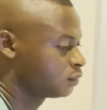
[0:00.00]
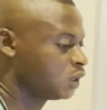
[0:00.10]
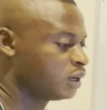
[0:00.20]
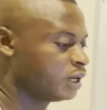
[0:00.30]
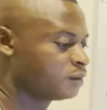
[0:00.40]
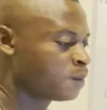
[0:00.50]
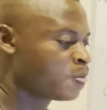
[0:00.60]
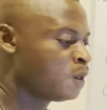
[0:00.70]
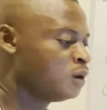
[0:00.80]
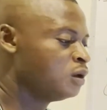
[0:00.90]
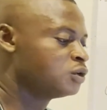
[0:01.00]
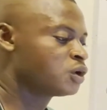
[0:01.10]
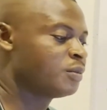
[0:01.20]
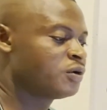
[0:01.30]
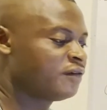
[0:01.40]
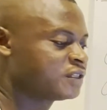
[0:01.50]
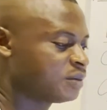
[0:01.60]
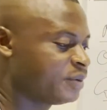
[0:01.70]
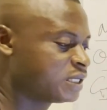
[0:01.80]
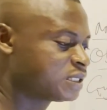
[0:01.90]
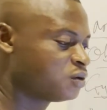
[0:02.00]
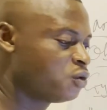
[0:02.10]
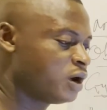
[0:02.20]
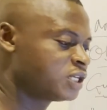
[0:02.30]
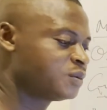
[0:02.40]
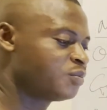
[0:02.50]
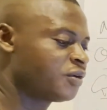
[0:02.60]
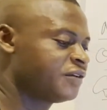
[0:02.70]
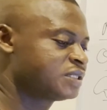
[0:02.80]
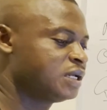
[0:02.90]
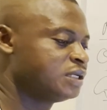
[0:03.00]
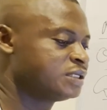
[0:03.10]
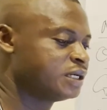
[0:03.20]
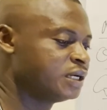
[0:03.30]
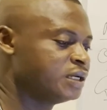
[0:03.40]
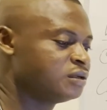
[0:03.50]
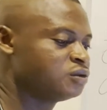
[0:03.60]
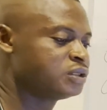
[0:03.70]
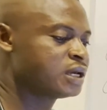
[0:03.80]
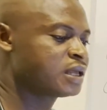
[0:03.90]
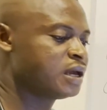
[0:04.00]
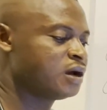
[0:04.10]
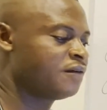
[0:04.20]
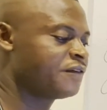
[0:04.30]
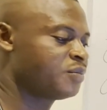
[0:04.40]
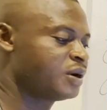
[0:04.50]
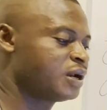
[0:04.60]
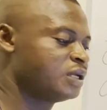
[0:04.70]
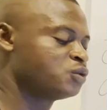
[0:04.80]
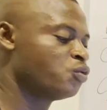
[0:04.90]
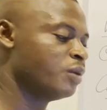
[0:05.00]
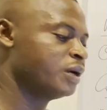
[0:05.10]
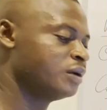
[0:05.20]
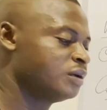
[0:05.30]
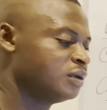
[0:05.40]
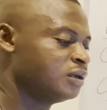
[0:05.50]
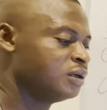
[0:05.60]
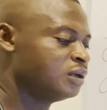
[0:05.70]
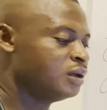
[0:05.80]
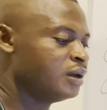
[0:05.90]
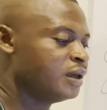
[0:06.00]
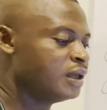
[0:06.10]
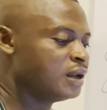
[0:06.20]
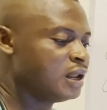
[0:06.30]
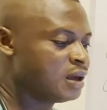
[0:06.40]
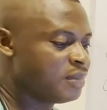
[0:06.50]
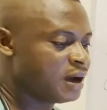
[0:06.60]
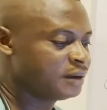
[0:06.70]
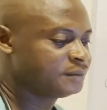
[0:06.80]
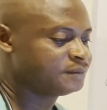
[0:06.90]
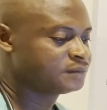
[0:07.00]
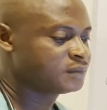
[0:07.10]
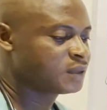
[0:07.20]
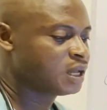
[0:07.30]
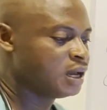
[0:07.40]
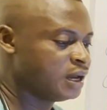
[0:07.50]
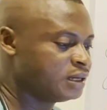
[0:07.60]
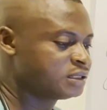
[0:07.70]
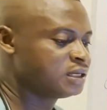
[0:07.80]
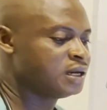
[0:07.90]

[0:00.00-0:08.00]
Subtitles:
All right, so a midwife is a person who has been professionally trained to take care of a pregnant woman in labor and the